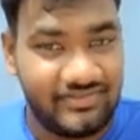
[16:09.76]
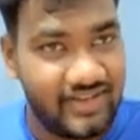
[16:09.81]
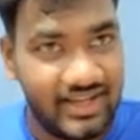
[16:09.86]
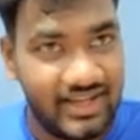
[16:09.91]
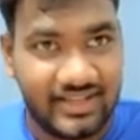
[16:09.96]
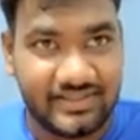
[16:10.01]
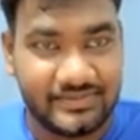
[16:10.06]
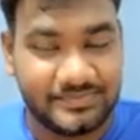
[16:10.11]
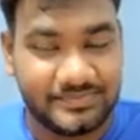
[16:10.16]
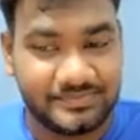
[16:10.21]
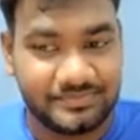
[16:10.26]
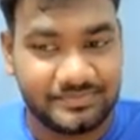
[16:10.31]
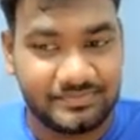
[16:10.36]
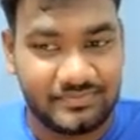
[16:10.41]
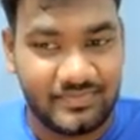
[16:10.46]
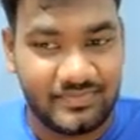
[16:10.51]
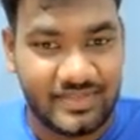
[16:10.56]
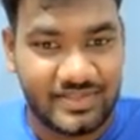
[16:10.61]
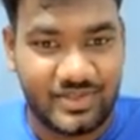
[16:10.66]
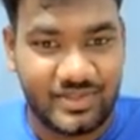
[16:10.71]
Fine.
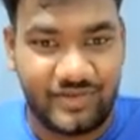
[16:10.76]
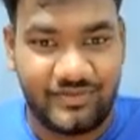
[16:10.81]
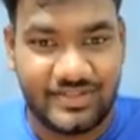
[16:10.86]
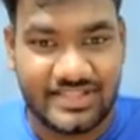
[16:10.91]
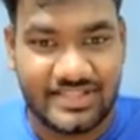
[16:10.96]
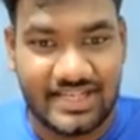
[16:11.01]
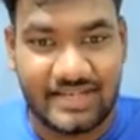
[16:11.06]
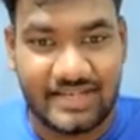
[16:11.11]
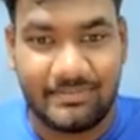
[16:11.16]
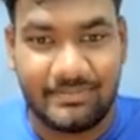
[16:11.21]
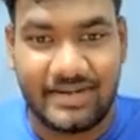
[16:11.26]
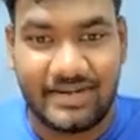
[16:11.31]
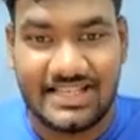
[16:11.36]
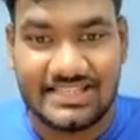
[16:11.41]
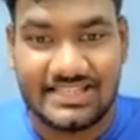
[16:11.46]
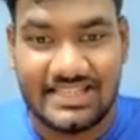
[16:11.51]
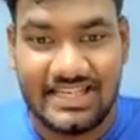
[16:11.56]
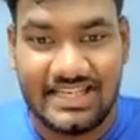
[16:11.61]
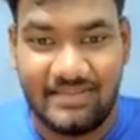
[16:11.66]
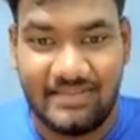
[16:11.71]
So if you set a
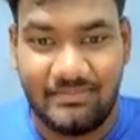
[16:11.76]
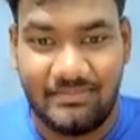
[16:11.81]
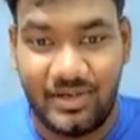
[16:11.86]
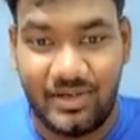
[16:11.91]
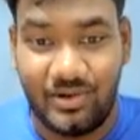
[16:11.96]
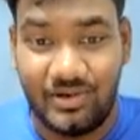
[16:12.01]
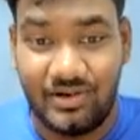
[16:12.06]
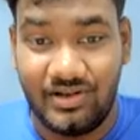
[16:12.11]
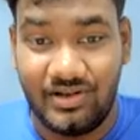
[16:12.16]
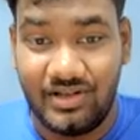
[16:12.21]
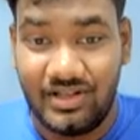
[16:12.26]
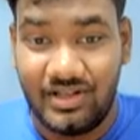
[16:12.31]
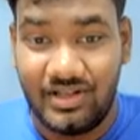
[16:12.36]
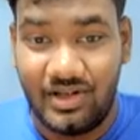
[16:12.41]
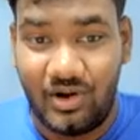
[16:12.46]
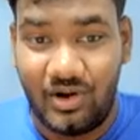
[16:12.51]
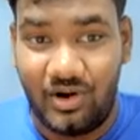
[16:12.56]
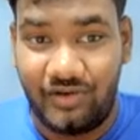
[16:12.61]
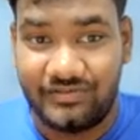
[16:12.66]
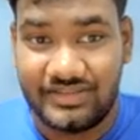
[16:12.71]
price ceiling below
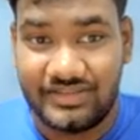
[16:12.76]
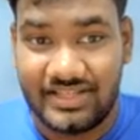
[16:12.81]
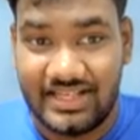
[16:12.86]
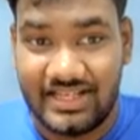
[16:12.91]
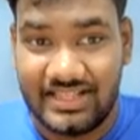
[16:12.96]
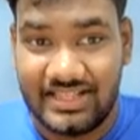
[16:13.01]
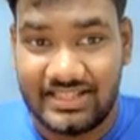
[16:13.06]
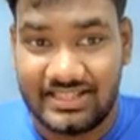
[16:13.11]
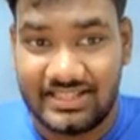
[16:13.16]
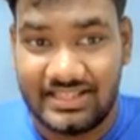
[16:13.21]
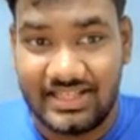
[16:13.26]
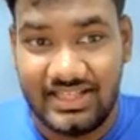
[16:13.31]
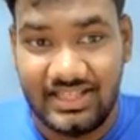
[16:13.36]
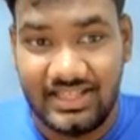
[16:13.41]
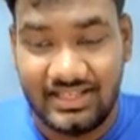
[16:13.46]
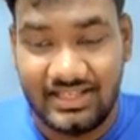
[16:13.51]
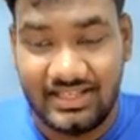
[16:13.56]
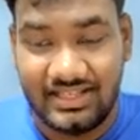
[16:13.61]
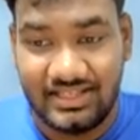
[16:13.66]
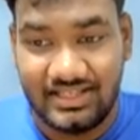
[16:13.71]
of 330,
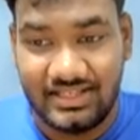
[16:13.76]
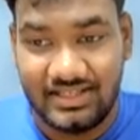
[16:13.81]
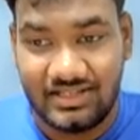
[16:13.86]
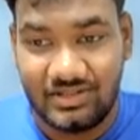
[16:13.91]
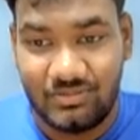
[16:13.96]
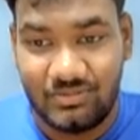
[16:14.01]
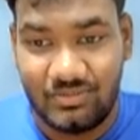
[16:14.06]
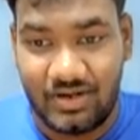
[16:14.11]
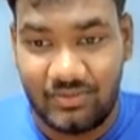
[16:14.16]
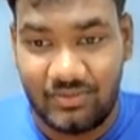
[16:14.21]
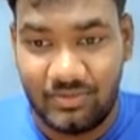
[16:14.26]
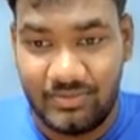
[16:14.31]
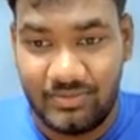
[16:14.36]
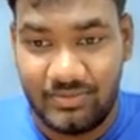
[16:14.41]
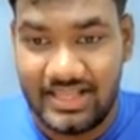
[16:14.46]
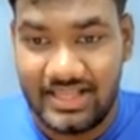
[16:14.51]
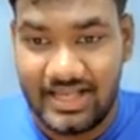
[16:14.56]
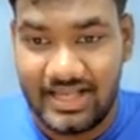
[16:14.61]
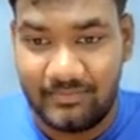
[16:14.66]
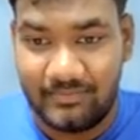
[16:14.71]
what would
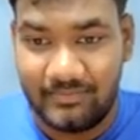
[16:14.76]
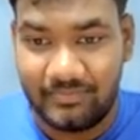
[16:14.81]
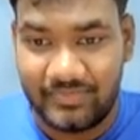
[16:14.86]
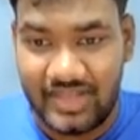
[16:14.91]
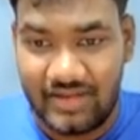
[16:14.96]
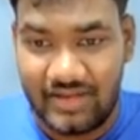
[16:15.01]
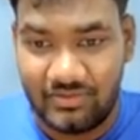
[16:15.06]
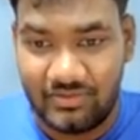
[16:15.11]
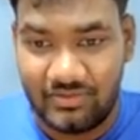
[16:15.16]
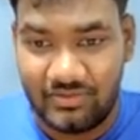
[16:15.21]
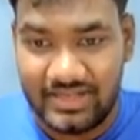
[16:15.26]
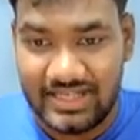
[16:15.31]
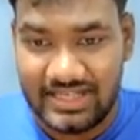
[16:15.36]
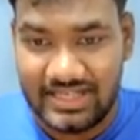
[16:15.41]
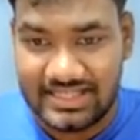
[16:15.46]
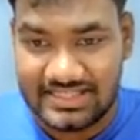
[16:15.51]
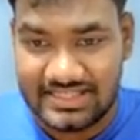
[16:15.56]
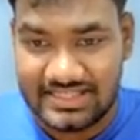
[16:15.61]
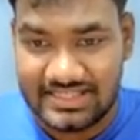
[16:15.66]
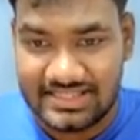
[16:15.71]
be there? There would be an
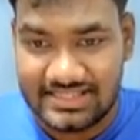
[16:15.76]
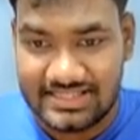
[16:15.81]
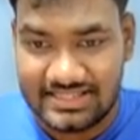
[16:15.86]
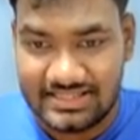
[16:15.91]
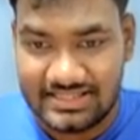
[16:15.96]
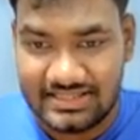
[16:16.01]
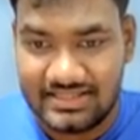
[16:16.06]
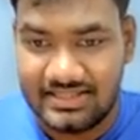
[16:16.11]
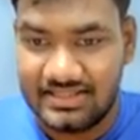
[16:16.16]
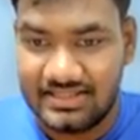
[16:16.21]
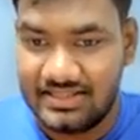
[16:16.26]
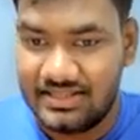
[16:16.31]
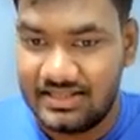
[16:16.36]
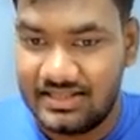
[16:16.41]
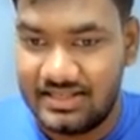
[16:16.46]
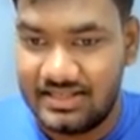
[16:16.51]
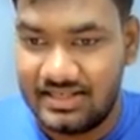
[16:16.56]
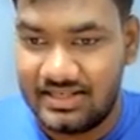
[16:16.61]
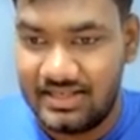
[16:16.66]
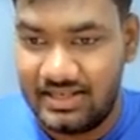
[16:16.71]
excess
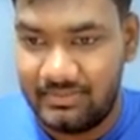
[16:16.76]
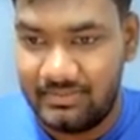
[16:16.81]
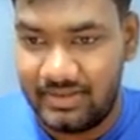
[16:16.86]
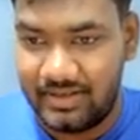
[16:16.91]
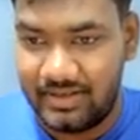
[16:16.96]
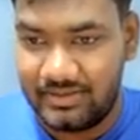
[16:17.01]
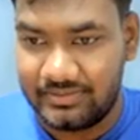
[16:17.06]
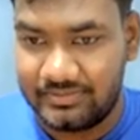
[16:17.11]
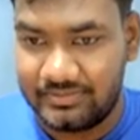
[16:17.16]
demand.